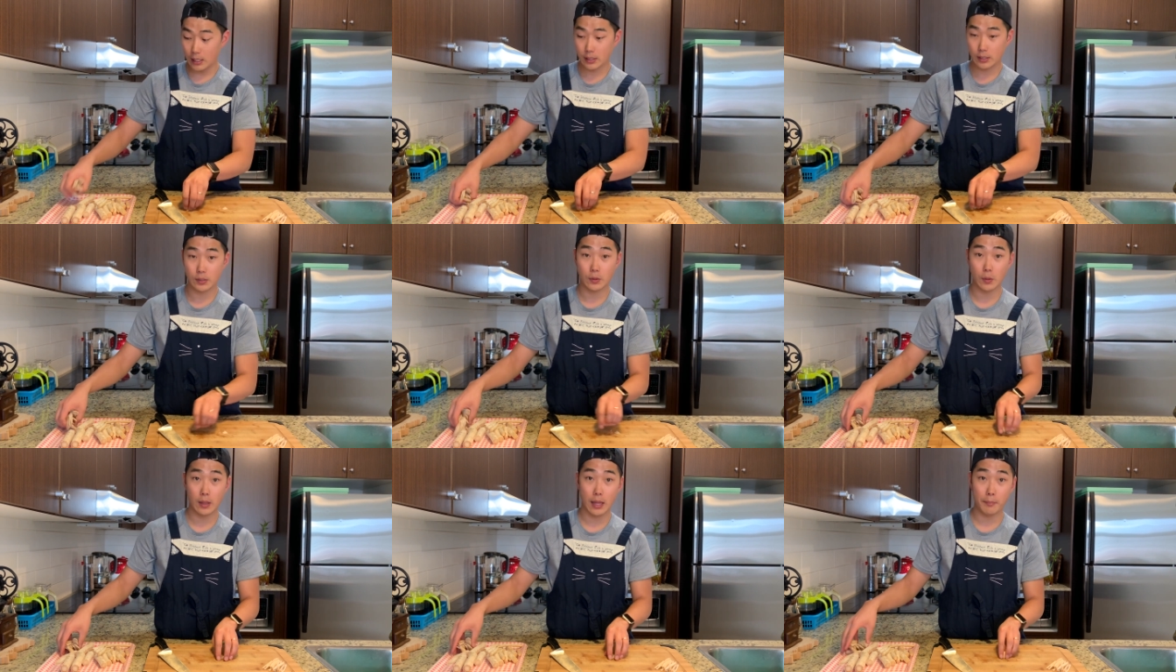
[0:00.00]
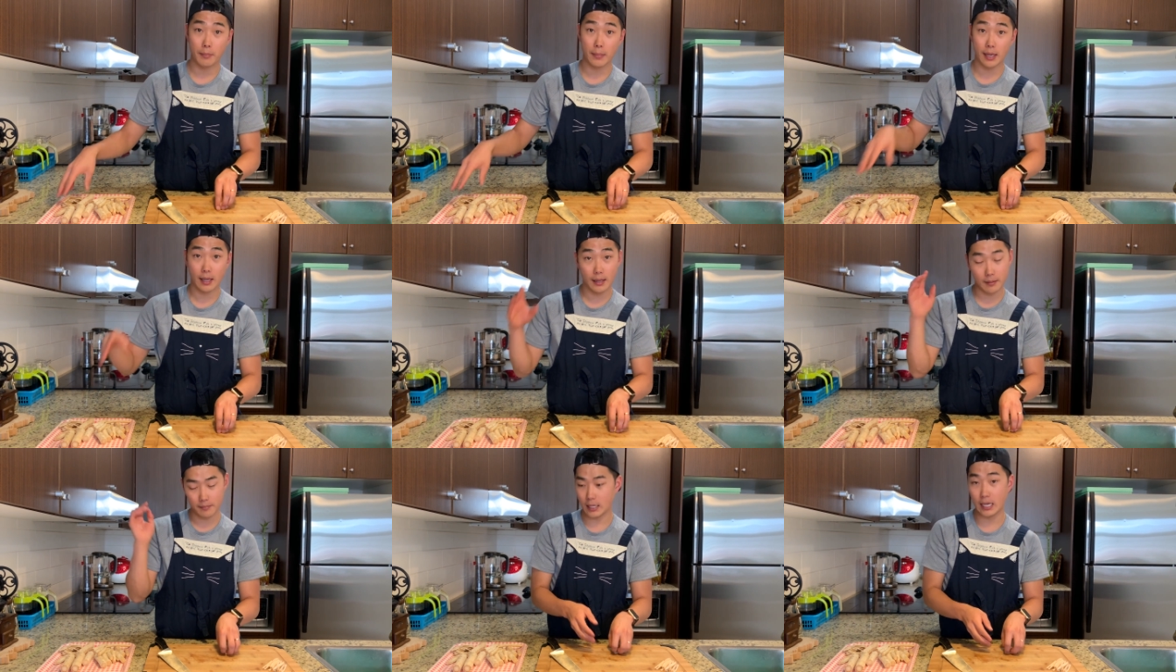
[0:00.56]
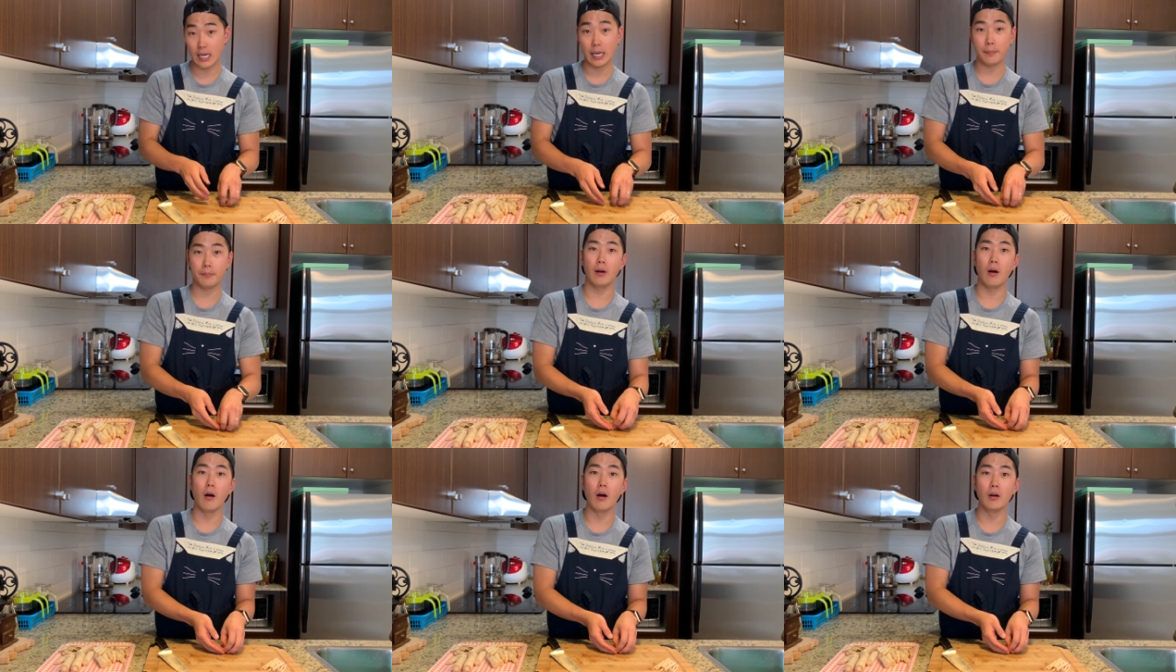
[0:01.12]
So let me keep
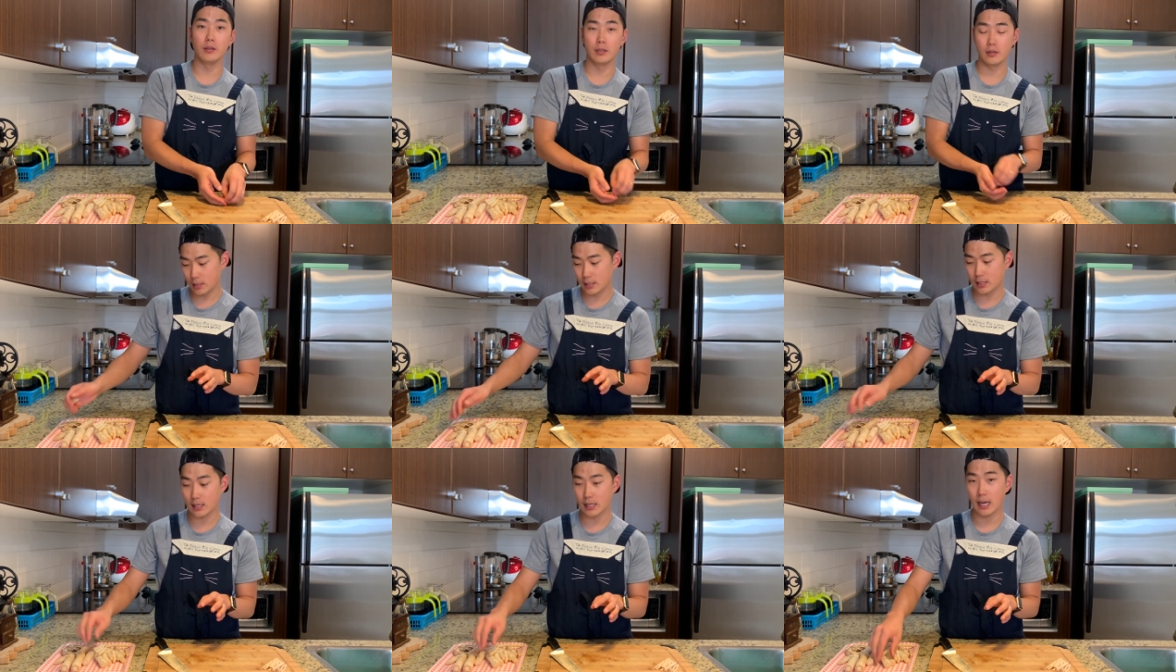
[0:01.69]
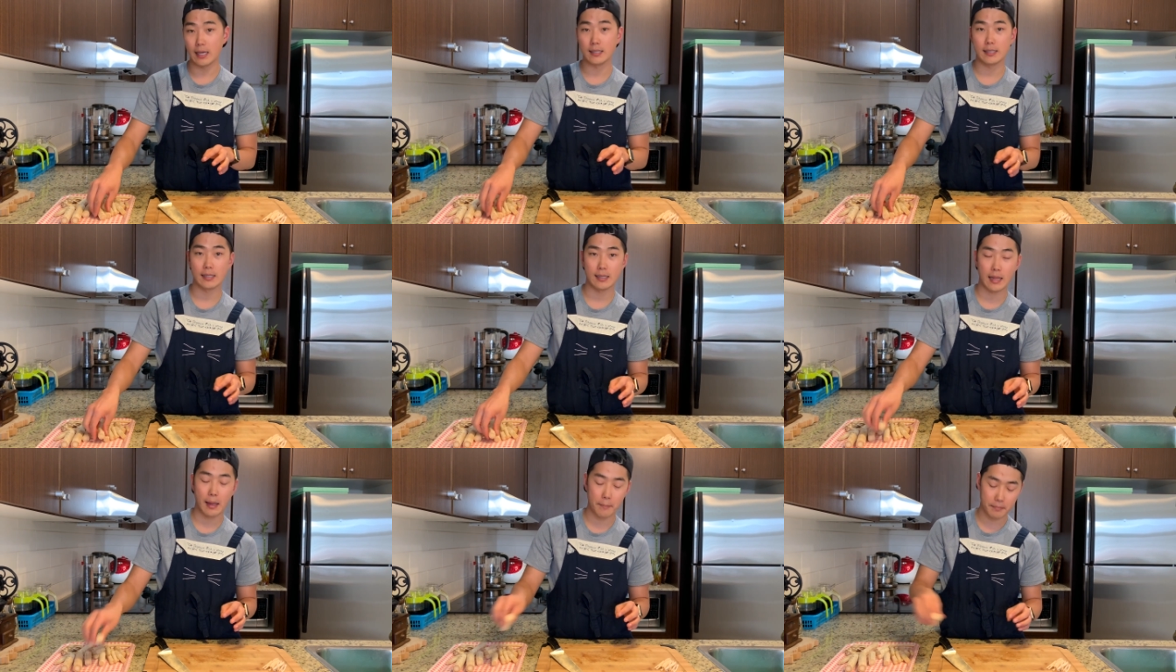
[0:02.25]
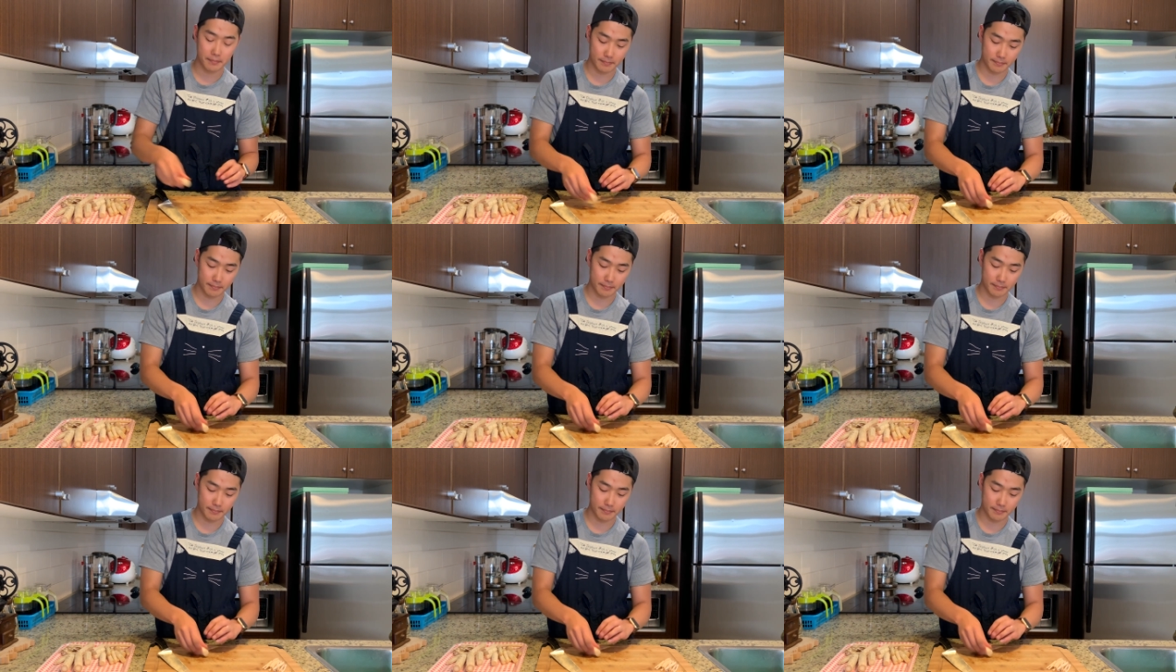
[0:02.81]
on slicing them.